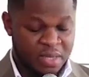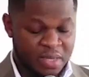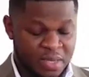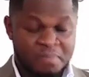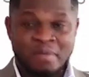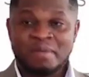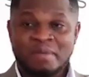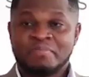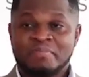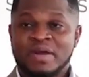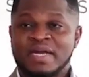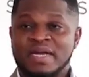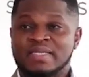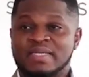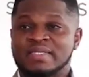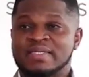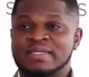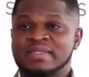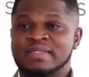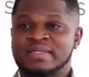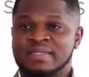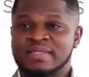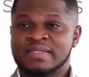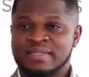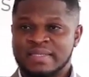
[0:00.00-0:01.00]
My brothers
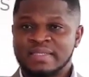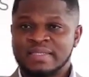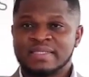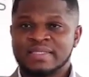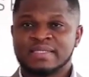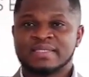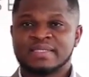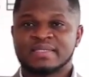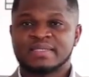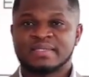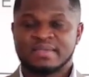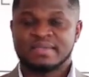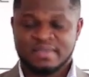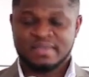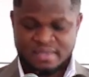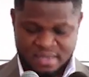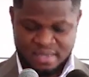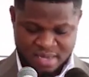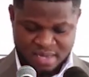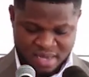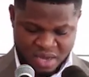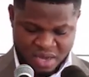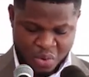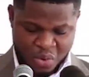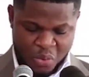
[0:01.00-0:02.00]
and sisters,
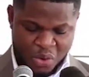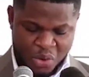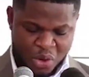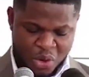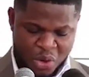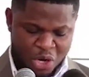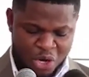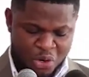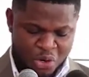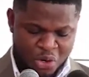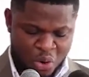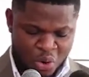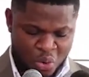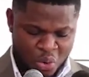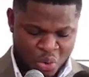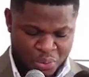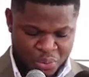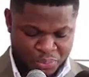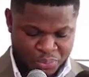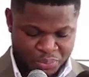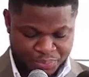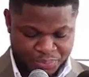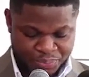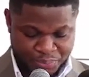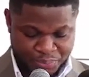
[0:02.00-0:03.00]
we all know